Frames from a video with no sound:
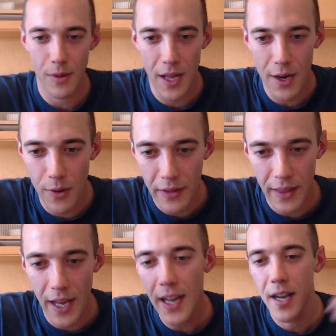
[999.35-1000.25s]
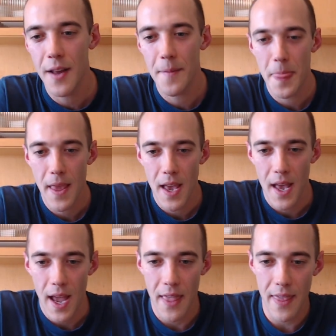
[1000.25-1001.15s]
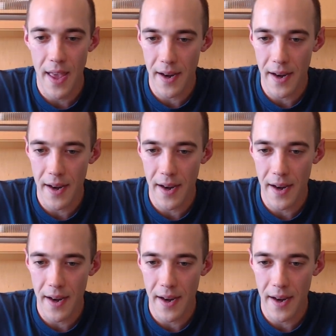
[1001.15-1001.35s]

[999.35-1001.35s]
I don't want that. And then